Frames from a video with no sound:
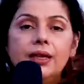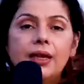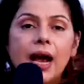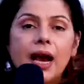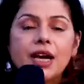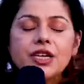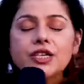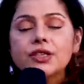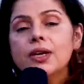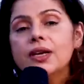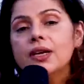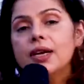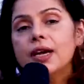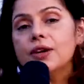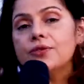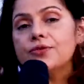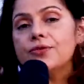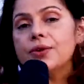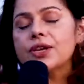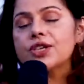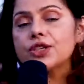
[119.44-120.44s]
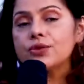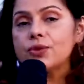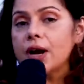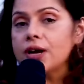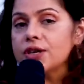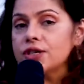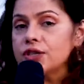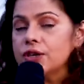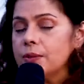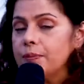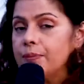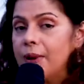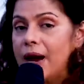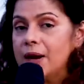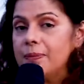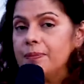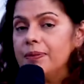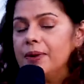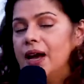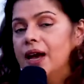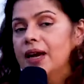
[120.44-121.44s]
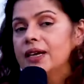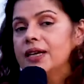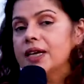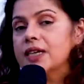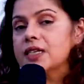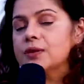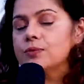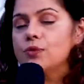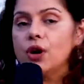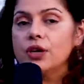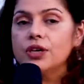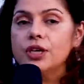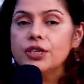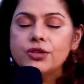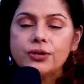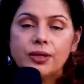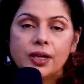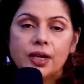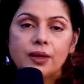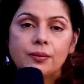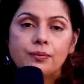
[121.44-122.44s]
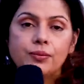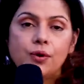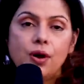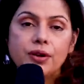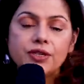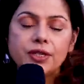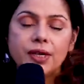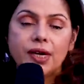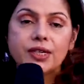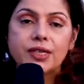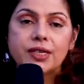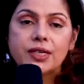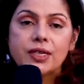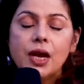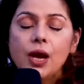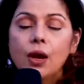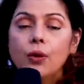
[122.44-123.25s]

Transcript: National Infrastructure Pipeline is monitoring projects